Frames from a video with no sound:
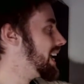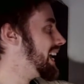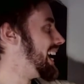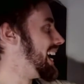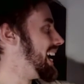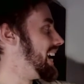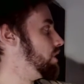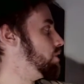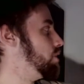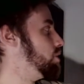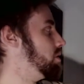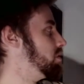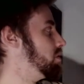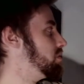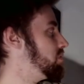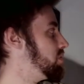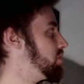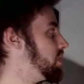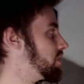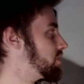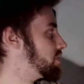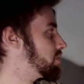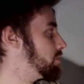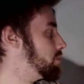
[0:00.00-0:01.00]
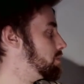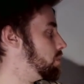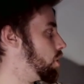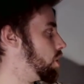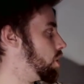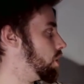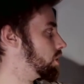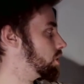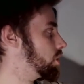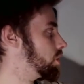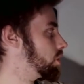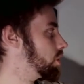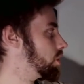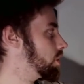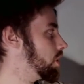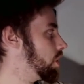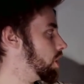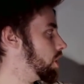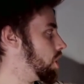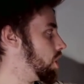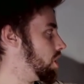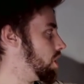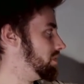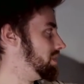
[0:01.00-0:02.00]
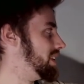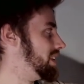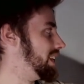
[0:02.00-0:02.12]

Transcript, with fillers: in the fifth book of the